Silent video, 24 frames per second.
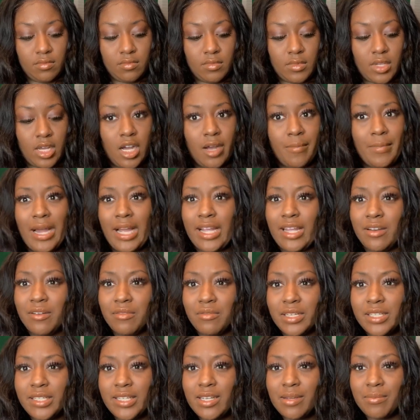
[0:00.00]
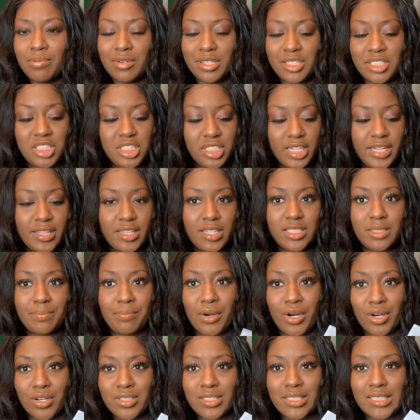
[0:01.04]
I can really appreciate this
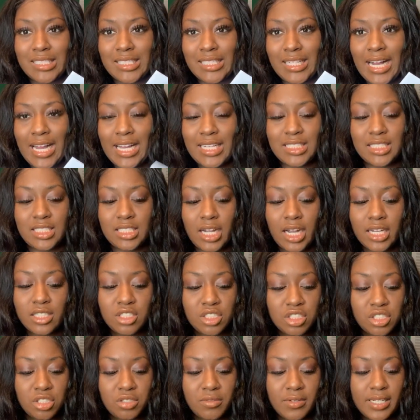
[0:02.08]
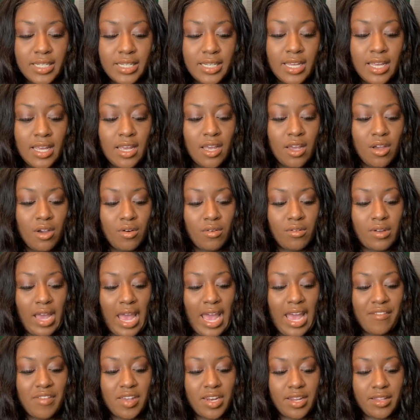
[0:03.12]
personalized touch to it.
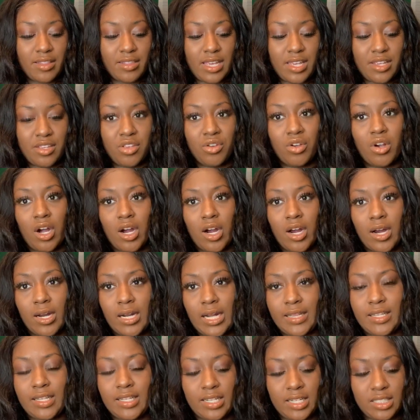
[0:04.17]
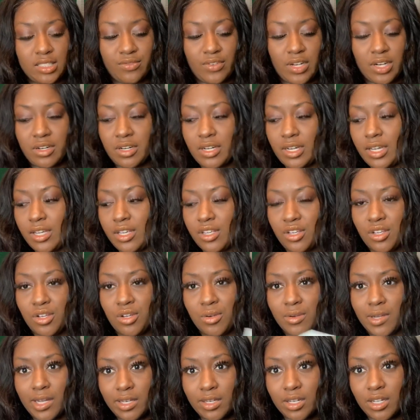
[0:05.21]
Having the thank you card, I think that's very
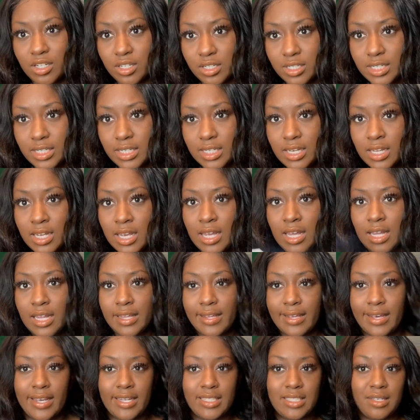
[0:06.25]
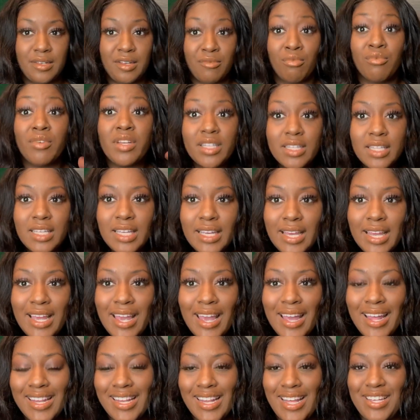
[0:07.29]
cute and good, like to really
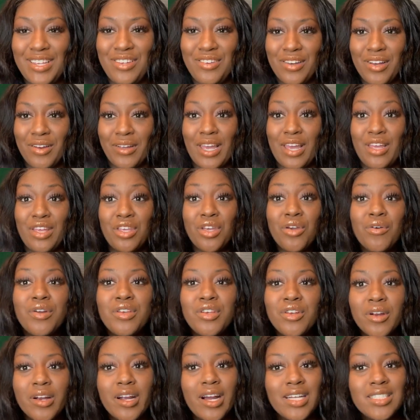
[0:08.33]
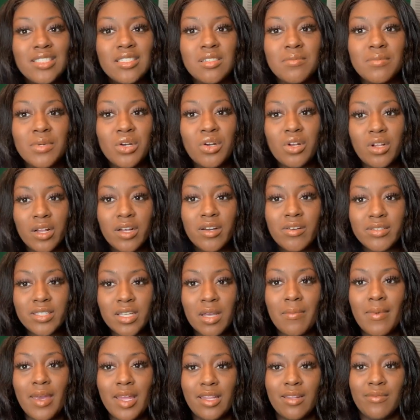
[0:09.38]
get you and your customer close
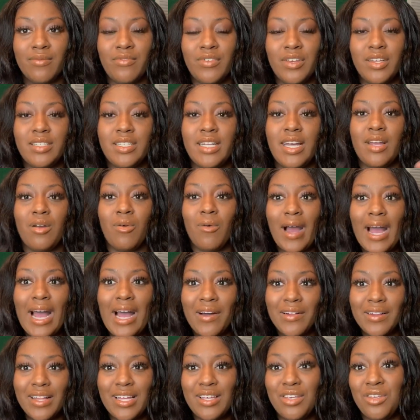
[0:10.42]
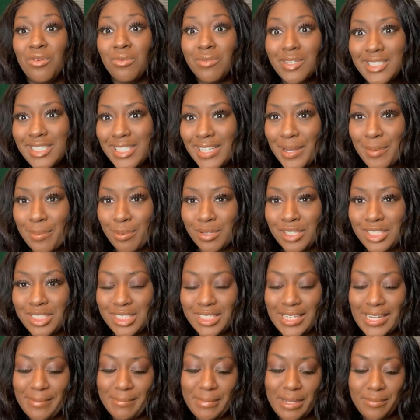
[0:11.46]
and make them feel like, wow, like you really
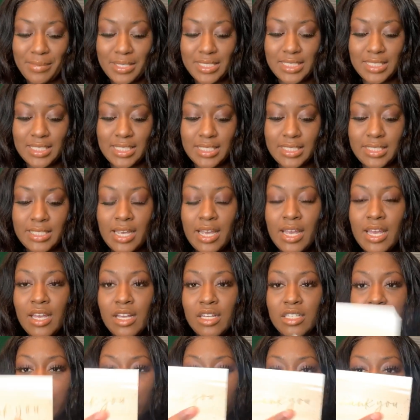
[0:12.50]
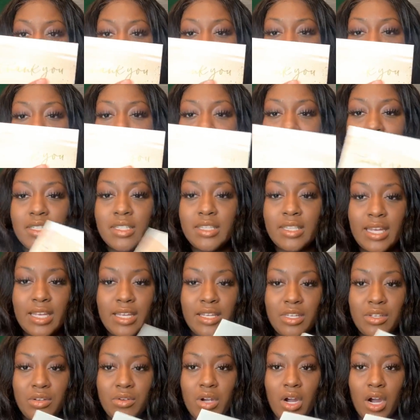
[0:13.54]
appreciate my business. So it's just a cute little
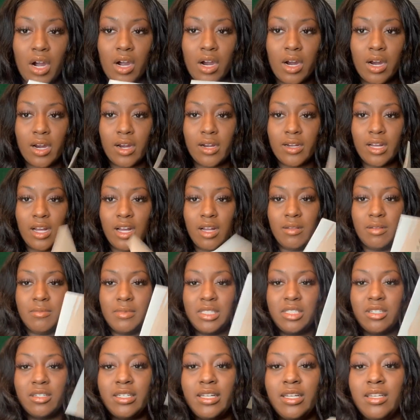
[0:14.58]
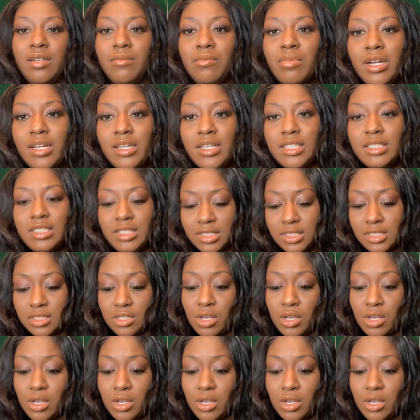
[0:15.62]
thank you card. Let me turn down the brightness.